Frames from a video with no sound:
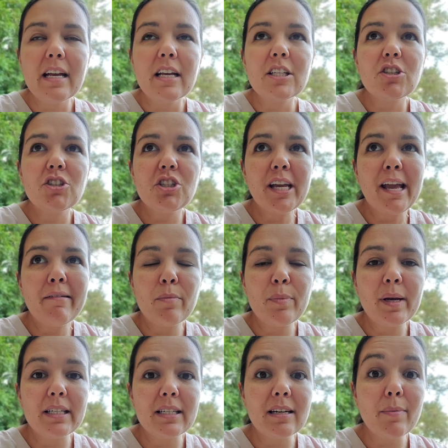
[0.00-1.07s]
So she came and
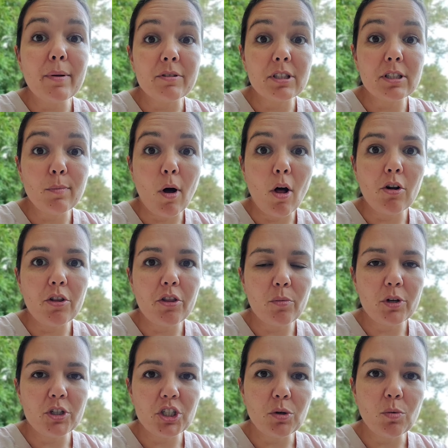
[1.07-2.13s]
picked it up and it was smaller than
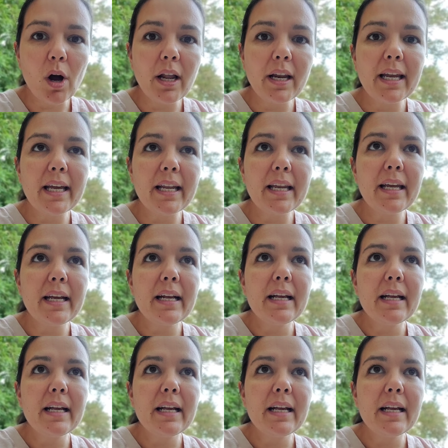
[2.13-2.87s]
what she wanted.